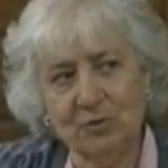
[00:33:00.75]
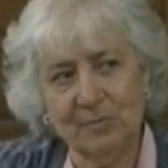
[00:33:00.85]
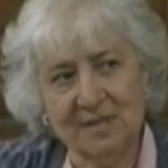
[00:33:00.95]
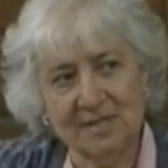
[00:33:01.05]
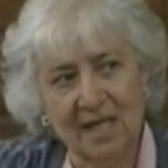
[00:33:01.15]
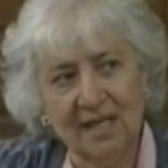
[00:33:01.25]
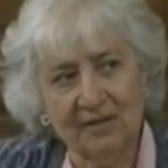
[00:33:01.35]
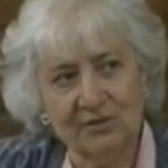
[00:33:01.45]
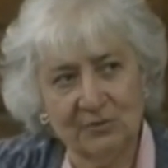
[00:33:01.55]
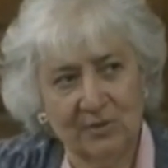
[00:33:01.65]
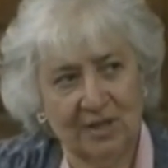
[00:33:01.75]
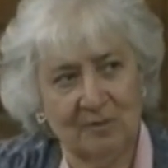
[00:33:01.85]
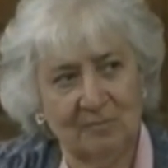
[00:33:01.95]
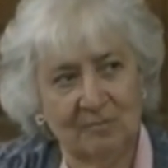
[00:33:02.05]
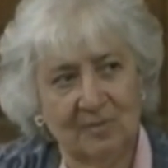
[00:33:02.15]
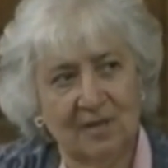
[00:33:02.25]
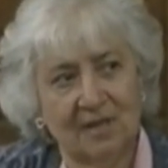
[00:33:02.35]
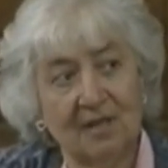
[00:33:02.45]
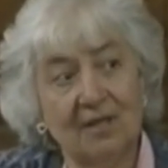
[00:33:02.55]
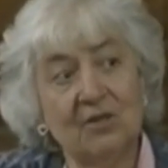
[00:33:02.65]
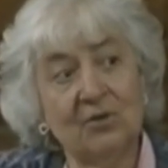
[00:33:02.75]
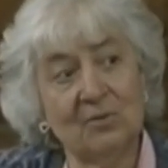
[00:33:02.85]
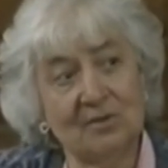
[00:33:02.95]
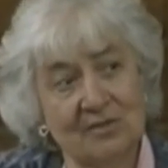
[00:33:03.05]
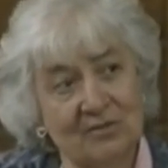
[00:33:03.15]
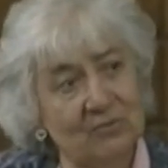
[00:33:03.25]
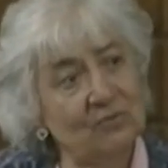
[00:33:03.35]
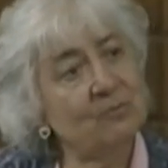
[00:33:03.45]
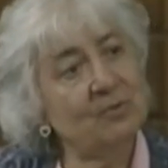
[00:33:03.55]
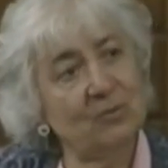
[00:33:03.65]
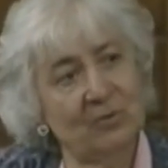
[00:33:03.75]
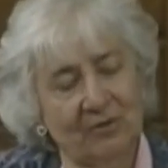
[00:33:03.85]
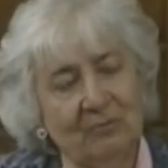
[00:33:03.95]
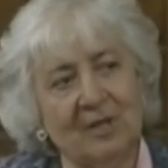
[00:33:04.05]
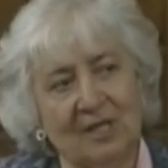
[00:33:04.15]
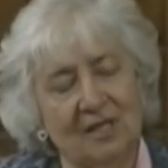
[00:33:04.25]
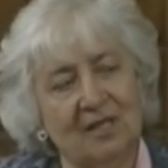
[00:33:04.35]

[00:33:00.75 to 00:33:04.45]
to be saying to him, You will soon be with me.